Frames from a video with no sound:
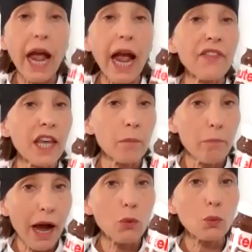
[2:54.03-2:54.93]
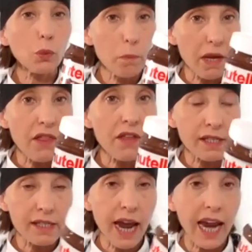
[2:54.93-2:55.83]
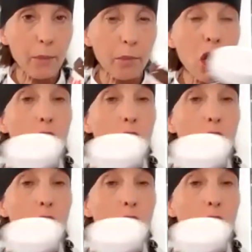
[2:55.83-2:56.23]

and the amount would be the same.